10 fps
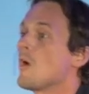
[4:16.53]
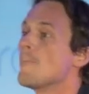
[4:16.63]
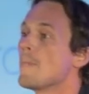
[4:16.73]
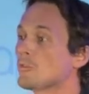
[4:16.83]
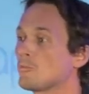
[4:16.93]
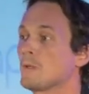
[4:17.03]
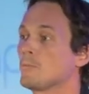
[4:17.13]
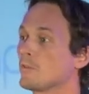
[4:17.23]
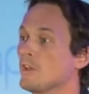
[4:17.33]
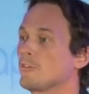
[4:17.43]
Most
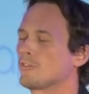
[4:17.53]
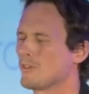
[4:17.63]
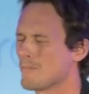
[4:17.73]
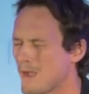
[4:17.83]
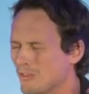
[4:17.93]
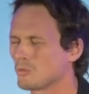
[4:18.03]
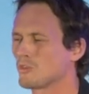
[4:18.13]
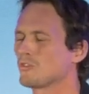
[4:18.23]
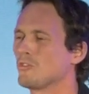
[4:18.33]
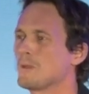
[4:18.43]
people Innocent, the mass
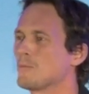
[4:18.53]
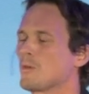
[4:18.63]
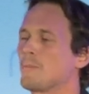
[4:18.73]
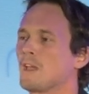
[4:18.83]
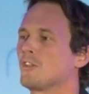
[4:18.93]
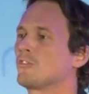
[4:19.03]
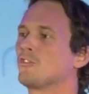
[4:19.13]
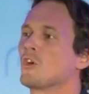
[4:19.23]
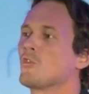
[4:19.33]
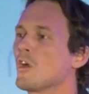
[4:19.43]
majority of people that buy Innocent
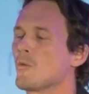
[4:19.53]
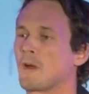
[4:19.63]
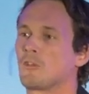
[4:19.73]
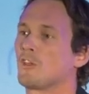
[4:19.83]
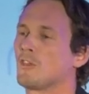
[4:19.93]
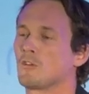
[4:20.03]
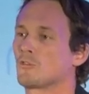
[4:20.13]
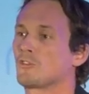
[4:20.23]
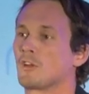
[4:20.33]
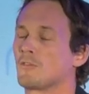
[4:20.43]
don't know about this ethical
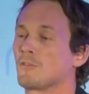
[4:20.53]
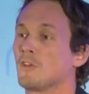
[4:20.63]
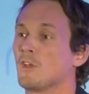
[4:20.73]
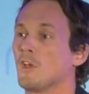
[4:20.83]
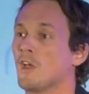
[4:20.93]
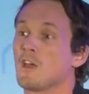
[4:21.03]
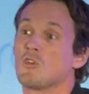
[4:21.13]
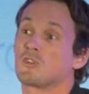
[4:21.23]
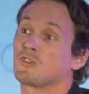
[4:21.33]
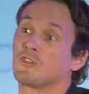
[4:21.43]
stuff. And
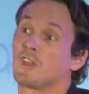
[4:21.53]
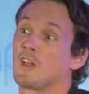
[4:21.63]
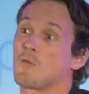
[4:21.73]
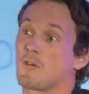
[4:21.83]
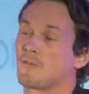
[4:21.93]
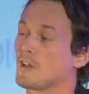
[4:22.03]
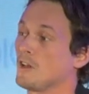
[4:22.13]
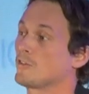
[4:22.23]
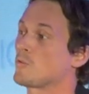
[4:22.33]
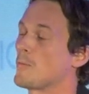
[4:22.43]
nor should they. Quite
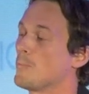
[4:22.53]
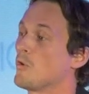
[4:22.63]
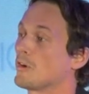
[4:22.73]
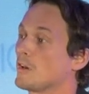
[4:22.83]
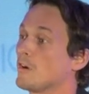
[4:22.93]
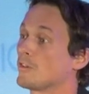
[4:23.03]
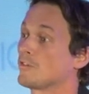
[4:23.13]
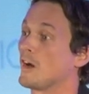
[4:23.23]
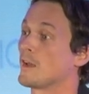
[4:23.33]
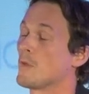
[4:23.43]
frankly, it's quite boring a lot of the
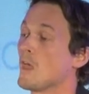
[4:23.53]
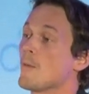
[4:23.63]
time.